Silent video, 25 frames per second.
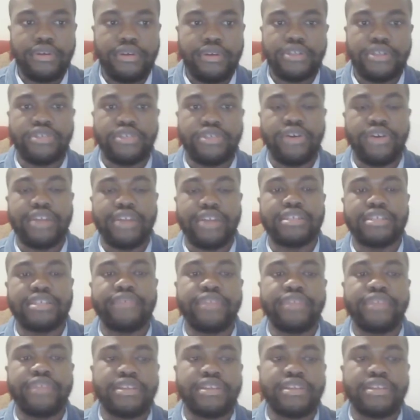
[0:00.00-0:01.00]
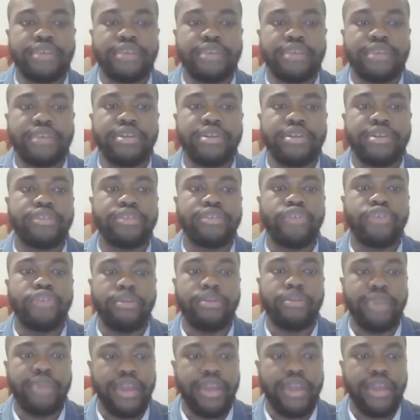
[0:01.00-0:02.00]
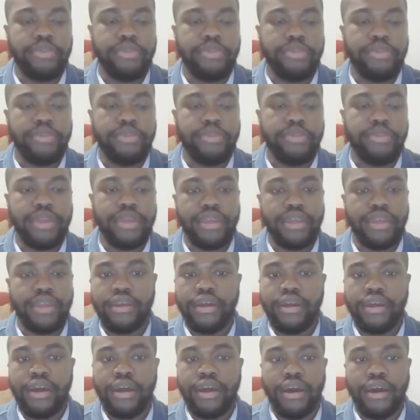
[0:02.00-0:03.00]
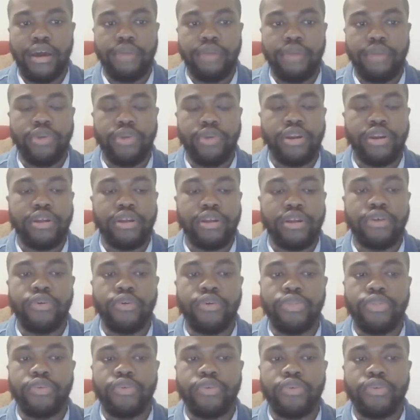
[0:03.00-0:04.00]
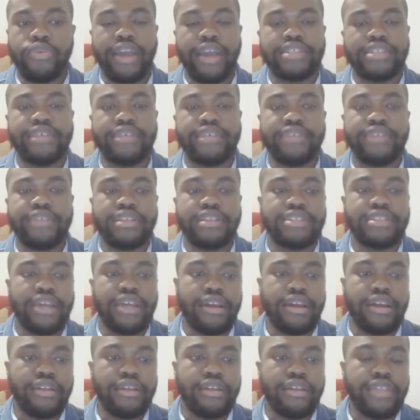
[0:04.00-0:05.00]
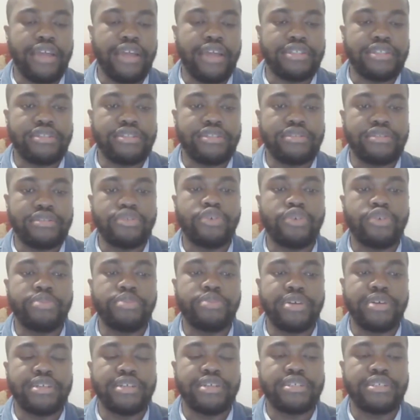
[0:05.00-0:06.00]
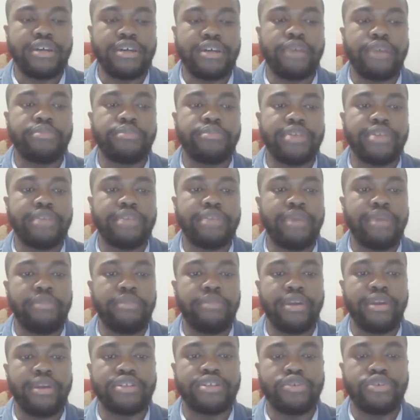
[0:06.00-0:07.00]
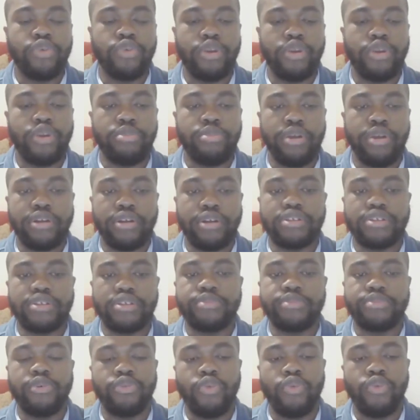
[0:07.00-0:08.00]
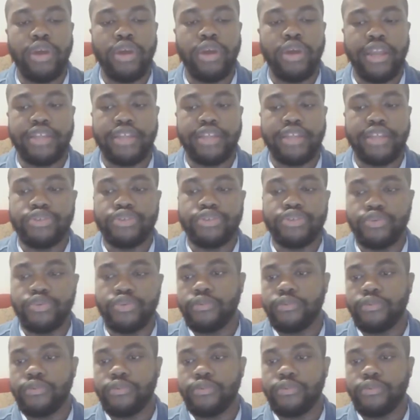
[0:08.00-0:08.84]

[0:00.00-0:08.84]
So activities completed during my APE, we're going to go through the activities that took place to complete my major work products, both 1 and 2.